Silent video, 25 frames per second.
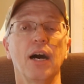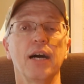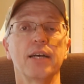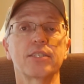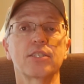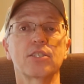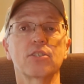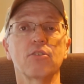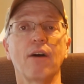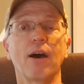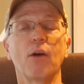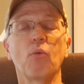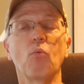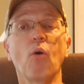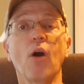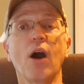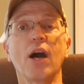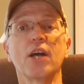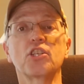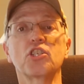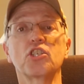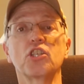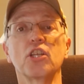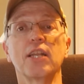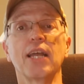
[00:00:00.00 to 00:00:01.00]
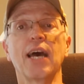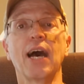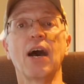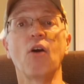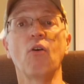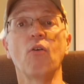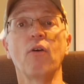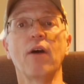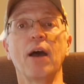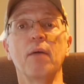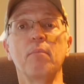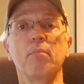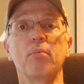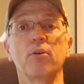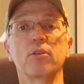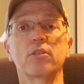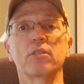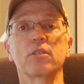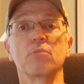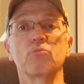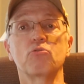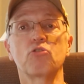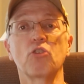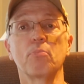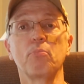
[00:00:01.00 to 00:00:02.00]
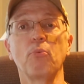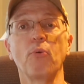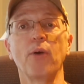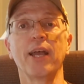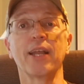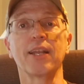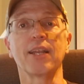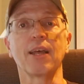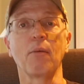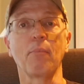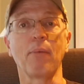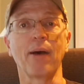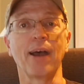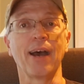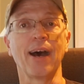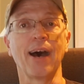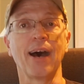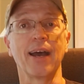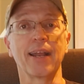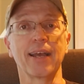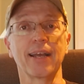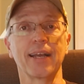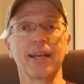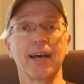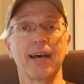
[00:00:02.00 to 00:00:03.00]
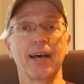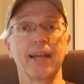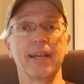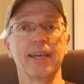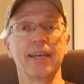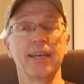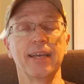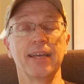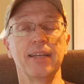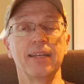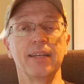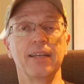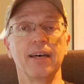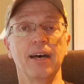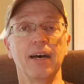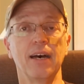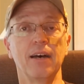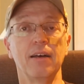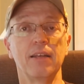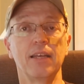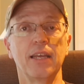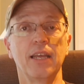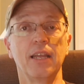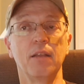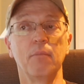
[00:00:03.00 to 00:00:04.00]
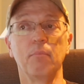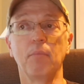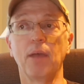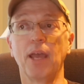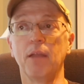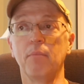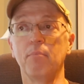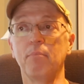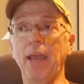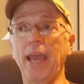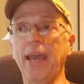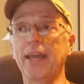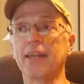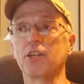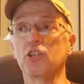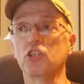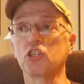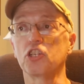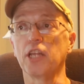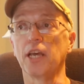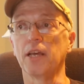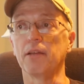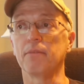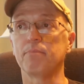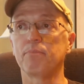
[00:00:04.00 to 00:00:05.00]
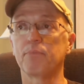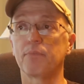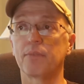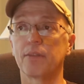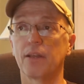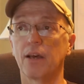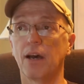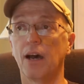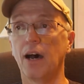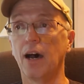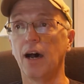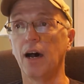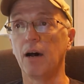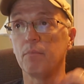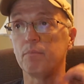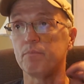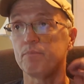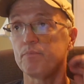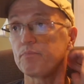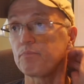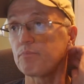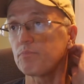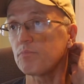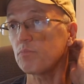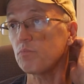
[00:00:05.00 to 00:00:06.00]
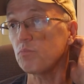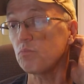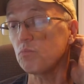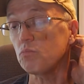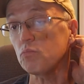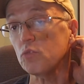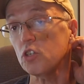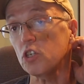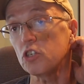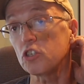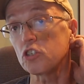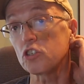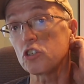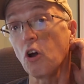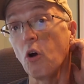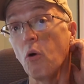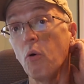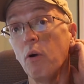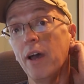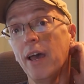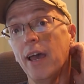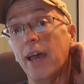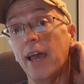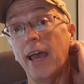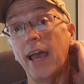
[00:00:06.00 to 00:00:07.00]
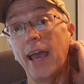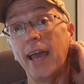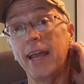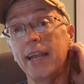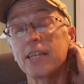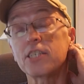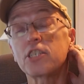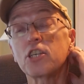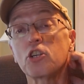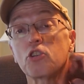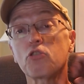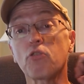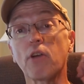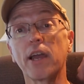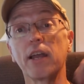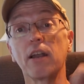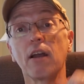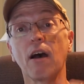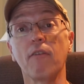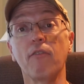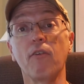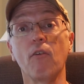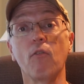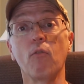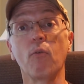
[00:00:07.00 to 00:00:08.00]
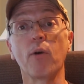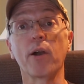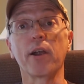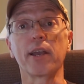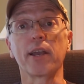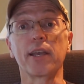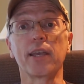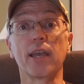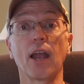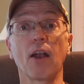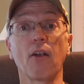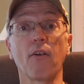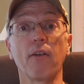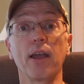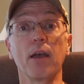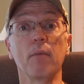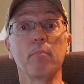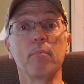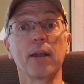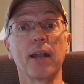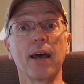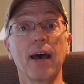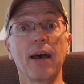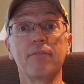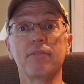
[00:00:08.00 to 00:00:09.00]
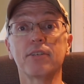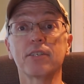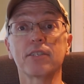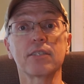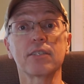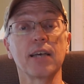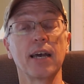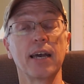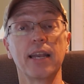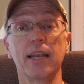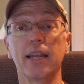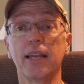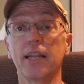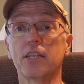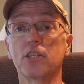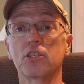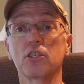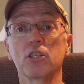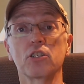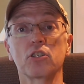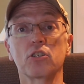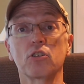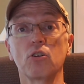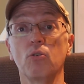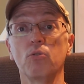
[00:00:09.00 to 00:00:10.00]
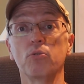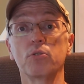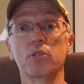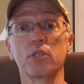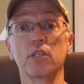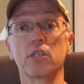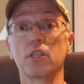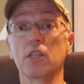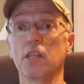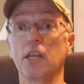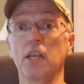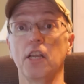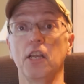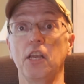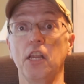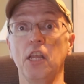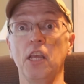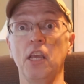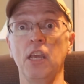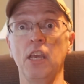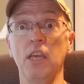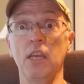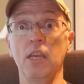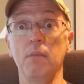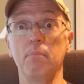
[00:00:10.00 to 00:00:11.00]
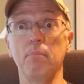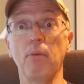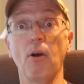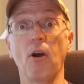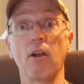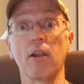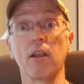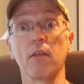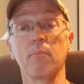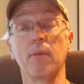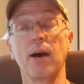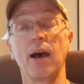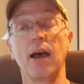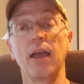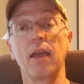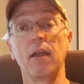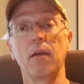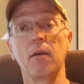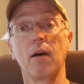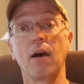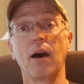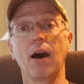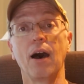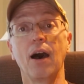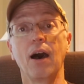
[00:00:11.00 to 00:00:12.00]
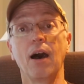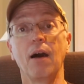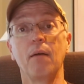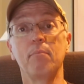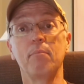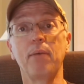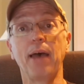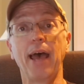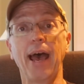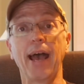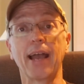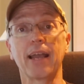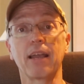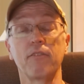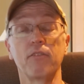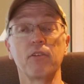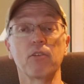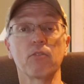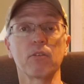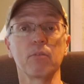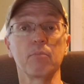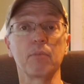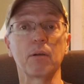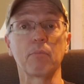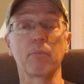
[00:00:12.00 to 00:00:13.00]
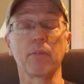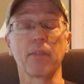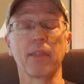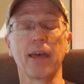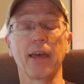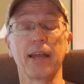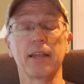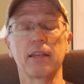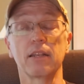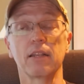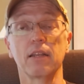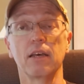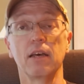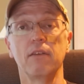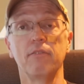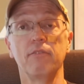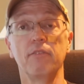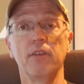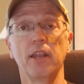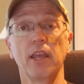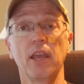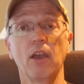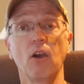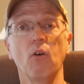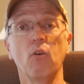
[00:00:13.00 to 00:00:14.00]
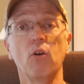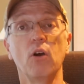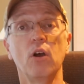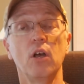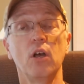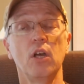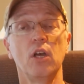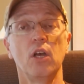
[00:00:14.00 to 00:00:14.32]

So I washed it out. I put some triple antibiotic on it and bandaged it. So it is a trade-off of where to carry it, but I've decided it just goes into the D part of my pack, if you remember that video,